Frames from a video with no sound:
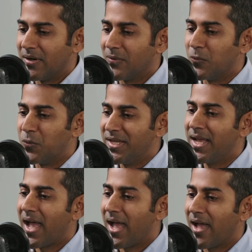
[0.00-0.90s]
we
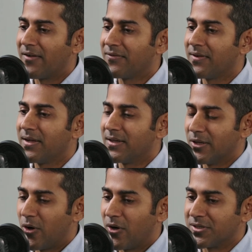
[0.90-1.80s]
have
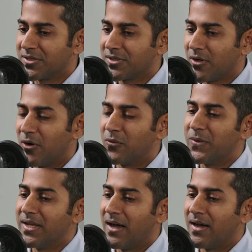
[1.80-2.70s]
launched, or
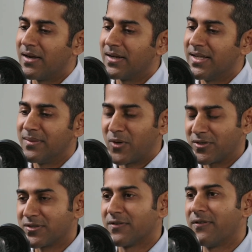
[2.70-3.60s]
we are in the
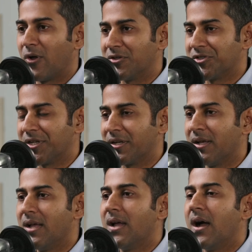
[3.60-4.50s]
process of launching,
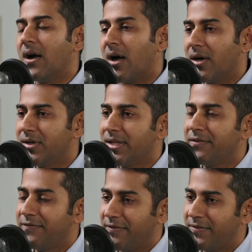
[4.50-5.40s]
a
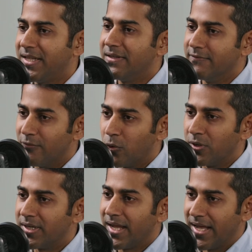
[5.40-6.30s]
115
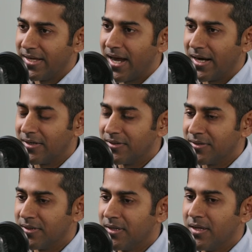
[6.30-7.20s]
volt air handler.
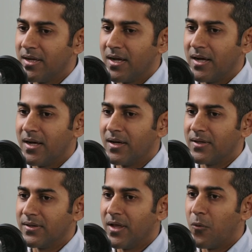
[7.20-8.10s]

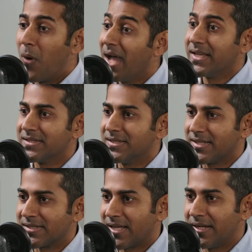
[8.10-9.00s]
Now, why is this
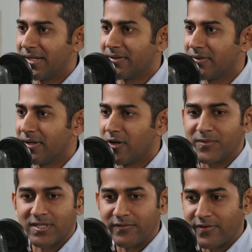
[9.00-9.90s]
exciting, right?
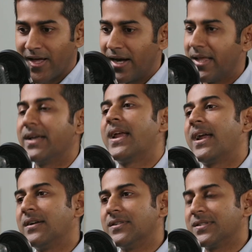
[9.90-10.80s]
Obviously, we've had air
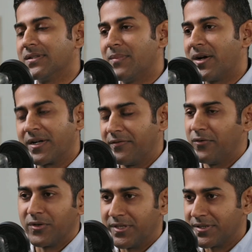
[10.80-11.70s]
handlers in the market
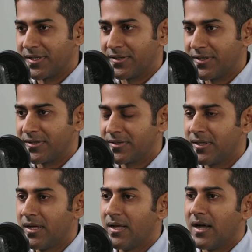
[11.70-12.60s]
for years and years,
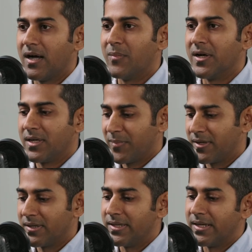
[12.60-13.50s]
but
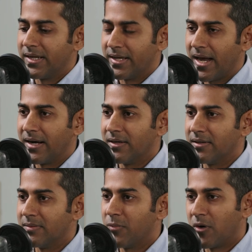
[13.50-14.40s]
typically an air
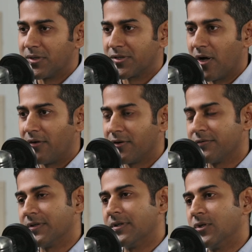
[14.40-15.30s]
handler powers off
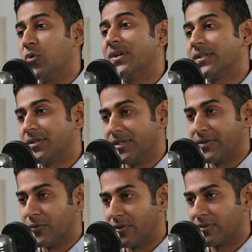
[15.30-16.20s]
of a 230
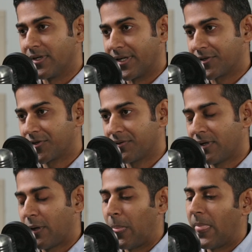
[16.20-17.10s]
volt
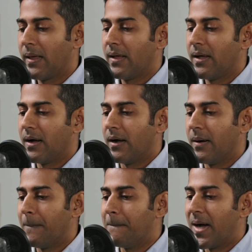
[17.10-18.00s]
connection.
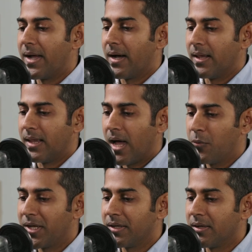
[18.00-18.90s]
By
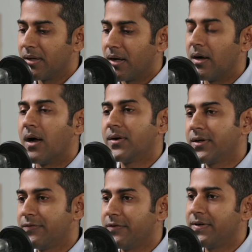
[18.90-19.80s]
allowing a
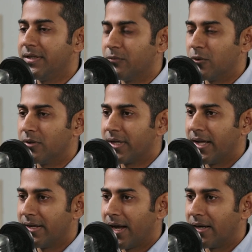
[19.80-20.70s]
115 volt
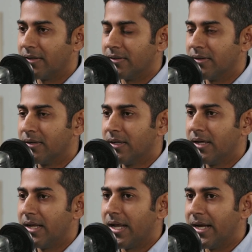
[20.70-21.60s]
air handler,
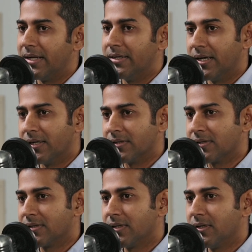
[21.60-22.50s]
it
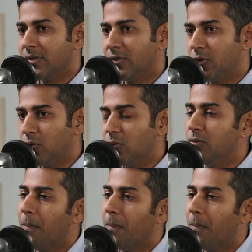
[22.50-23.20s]
does two